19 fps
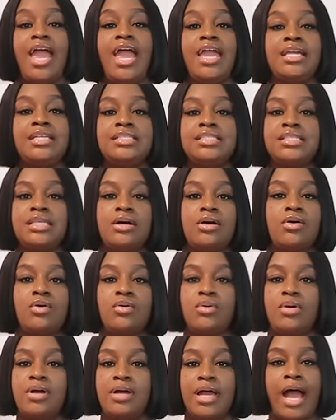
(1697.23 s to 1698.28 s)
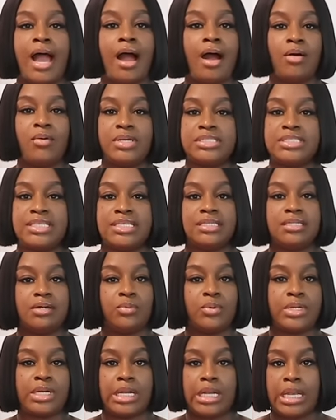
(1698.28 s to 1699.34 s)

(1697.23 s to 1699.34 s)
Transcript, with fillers: and so I always end up with a